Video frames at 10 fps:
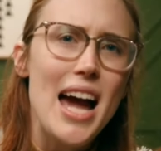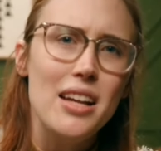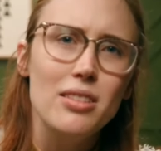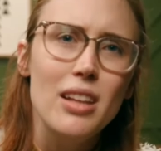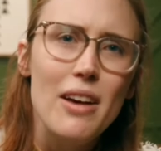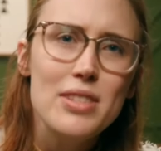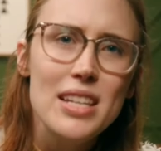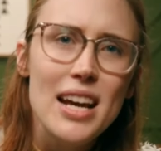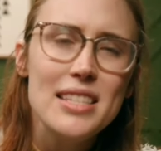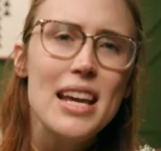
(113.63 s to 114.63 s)
and
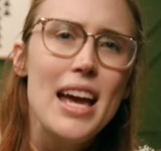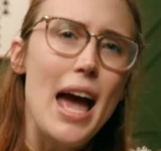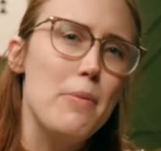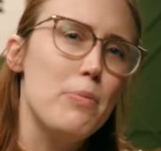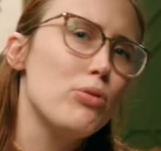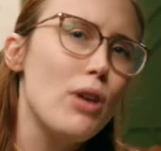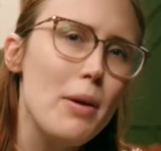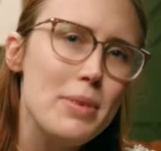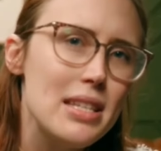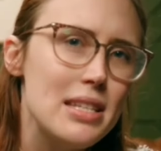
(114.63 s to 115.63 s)
loves us and
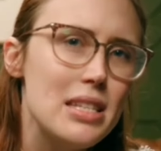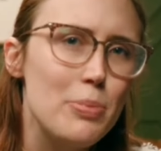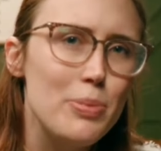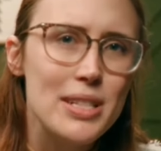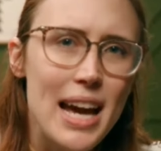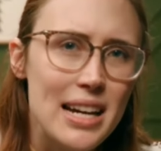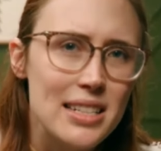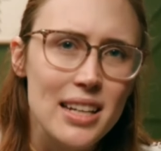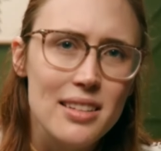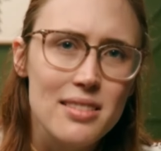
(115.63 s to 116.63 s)
promises to
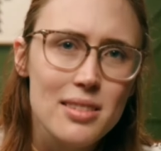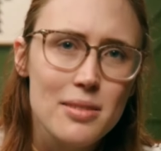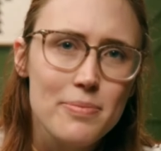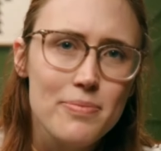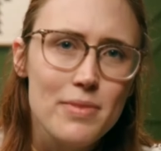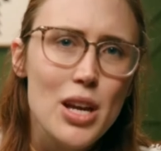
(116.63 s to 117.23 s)
protect us.